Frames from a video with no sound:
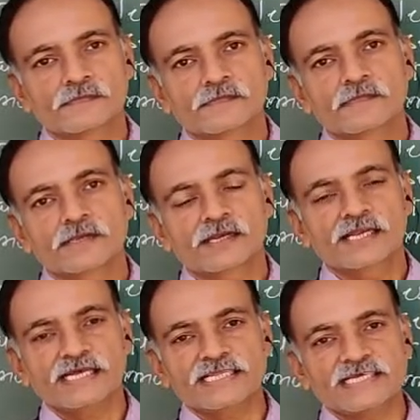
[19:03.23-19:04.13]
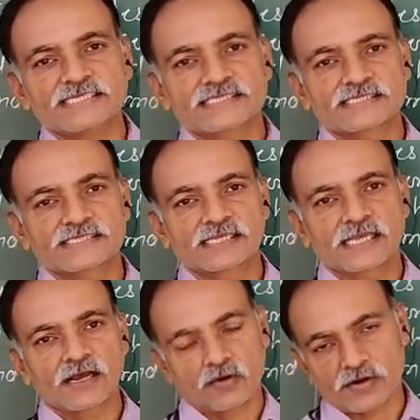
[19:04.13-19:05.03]
Clear this?
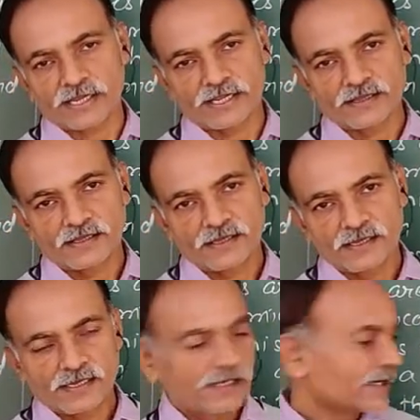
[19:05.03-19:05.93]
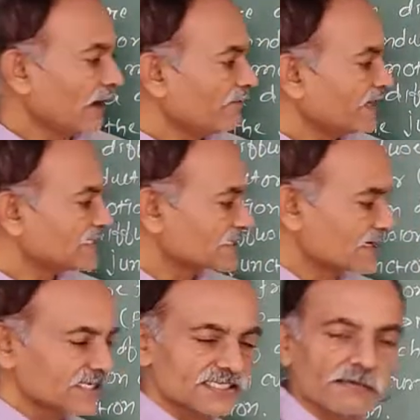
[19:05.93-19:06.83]
Okay. Now we discuss
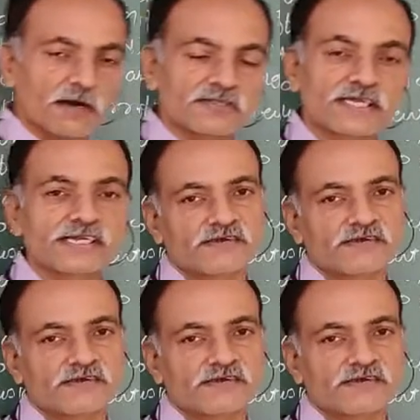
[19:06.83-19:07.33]
about the drift.